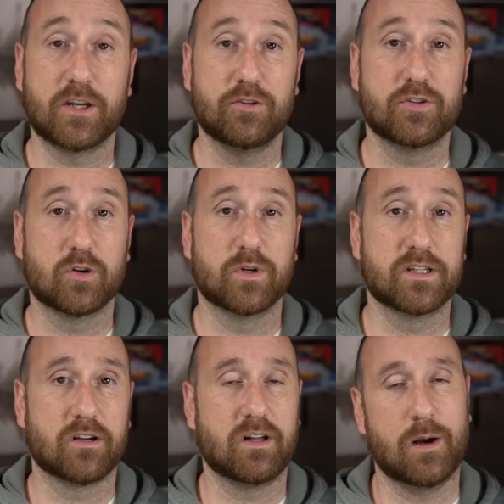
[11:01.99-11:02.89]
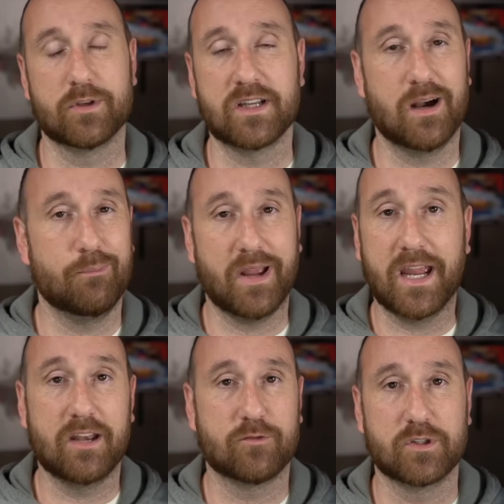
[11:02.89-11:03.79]
you to Arendal. I was not
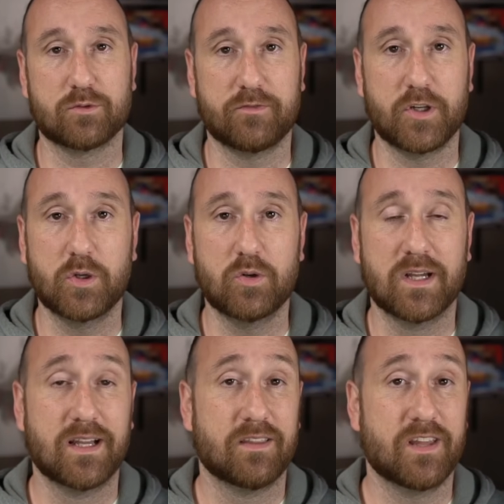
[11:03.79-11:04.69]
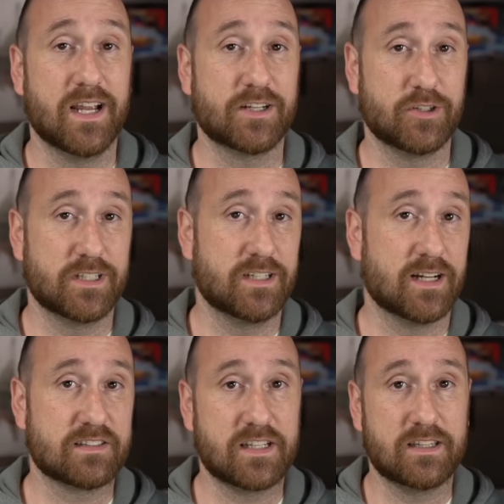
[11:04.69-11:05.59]
paid for the review. They actually did not
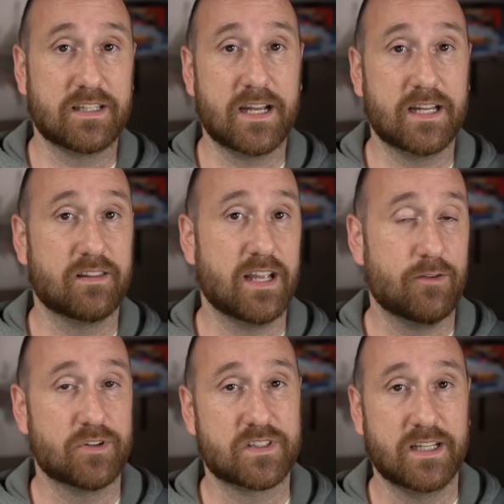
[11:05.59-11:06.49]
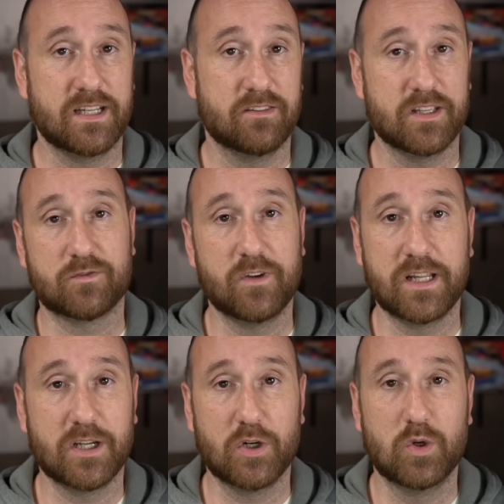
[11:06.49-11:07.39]
see the data. They haven't seen this
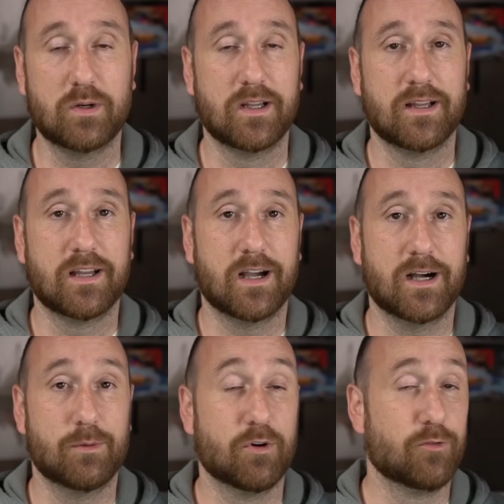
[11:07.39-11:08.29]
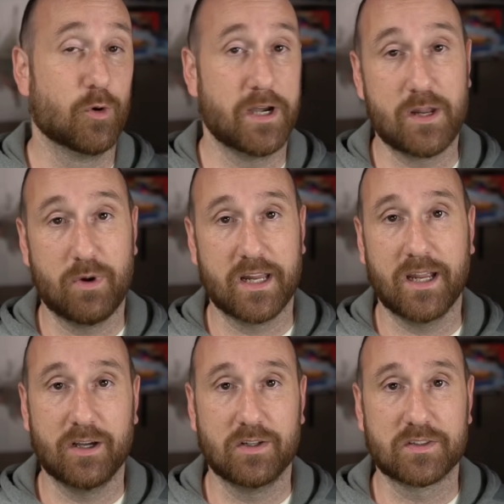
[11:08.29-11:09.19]
video uh, before anybody
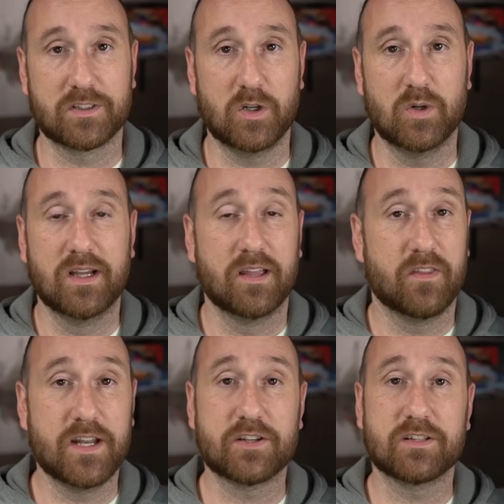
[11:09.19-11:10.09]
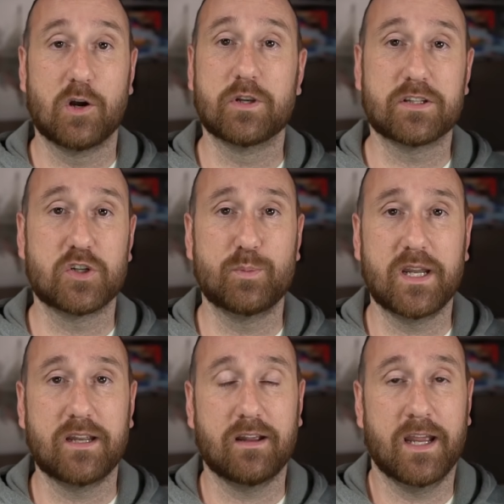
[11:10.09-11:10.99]
else, so they just loaned it to
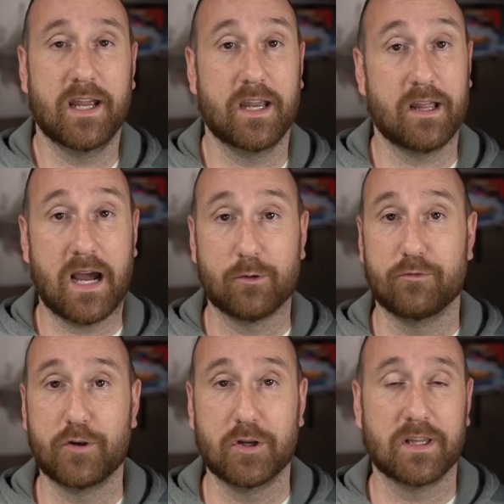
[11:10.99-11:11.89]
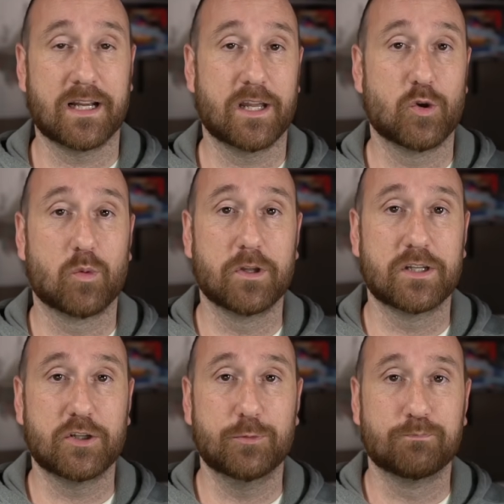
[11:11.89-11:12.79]
me and I reviewed it like I normally do.